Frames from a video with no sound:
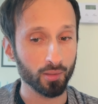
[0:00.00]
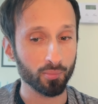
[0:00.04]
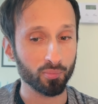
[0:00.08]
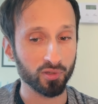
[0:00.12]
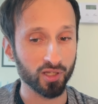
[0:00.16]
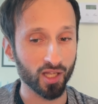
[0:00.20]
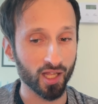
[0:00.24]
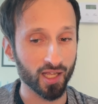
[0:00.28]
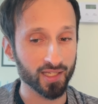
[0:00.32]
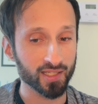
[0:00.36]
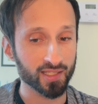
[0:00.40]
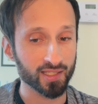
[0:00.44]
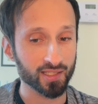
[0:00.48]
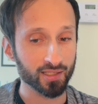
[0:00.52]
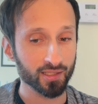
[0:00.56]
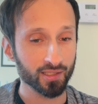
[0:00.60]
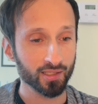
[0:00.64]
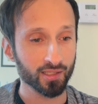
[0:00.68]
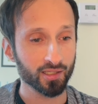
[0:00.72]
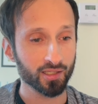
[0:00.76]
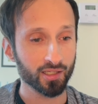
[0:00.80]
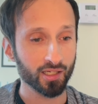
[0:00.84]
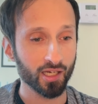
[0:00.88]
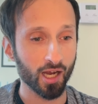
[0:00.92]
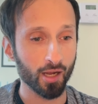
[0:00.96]
plus
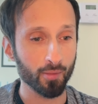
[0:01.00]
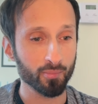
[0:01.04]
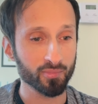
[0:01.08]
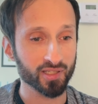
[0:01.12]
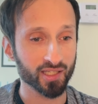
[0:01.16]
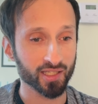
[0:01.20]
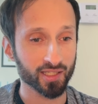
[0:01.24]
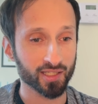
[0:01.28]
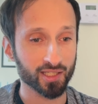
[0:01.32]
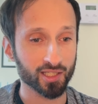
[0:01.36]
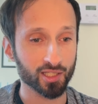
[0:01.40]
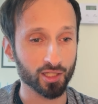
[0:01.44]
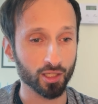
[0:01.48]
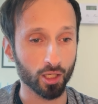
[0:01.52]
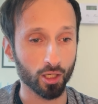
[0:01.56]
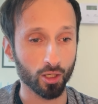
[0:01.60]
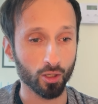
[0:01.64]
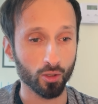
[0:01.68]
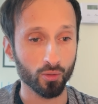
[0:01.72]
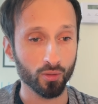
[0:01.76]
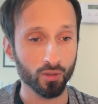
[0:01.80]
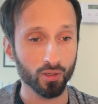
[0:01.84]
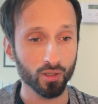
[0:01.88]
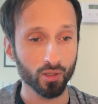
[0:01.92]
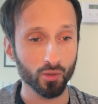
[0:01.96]
nums at
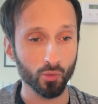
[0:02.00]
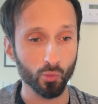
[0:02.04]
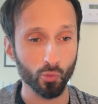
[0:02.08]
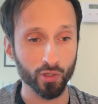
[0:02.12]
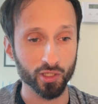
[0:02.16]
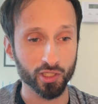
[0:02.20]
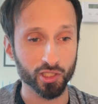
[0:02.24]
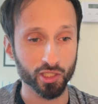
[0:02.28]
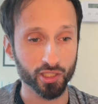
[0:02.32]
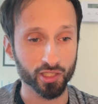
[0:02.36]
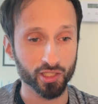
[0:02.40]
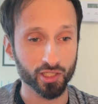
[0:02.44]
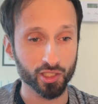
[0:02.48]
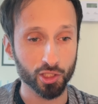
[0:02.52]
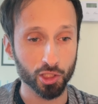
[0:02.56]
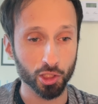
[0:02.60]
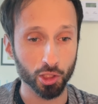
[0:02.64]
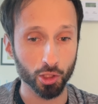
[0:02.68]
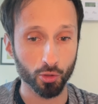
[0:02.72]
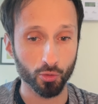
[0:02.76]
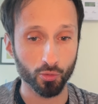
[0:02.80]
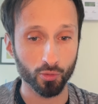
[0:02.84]
slow, which is 2.